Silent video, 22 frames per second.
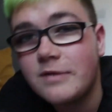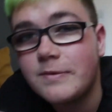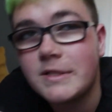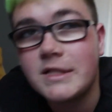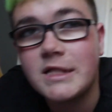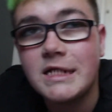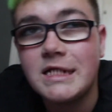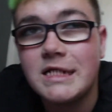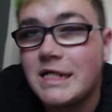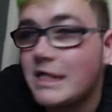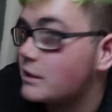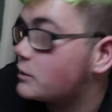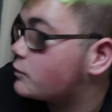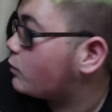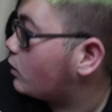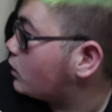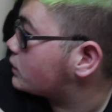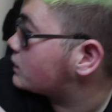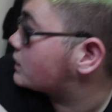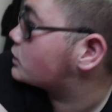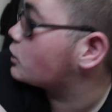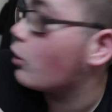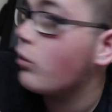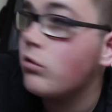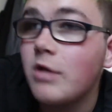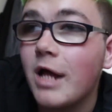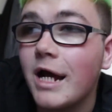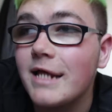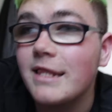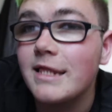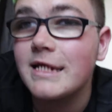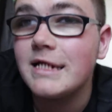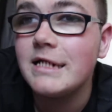if I lean against the wall. I don't
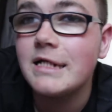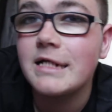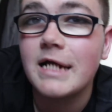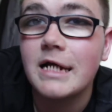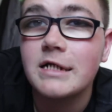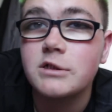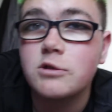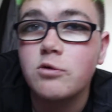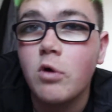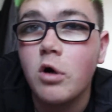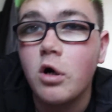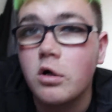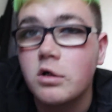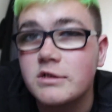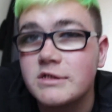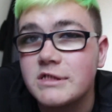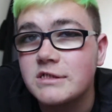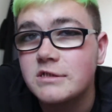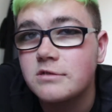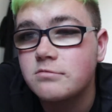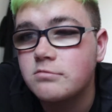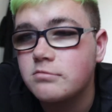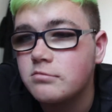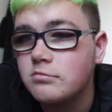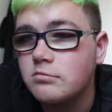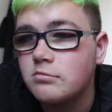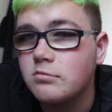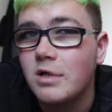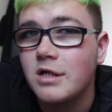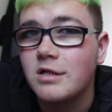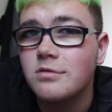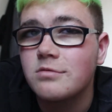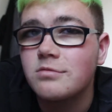like leaning against the wall because it's,
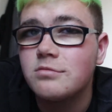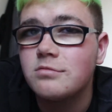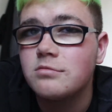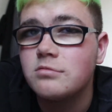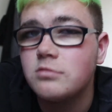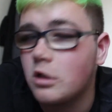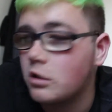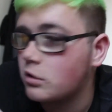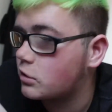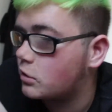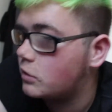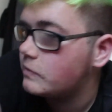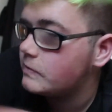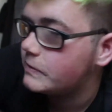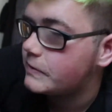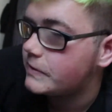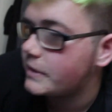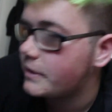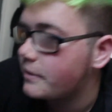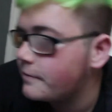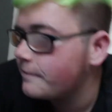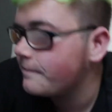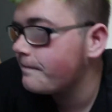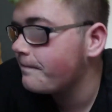well, not comfy. I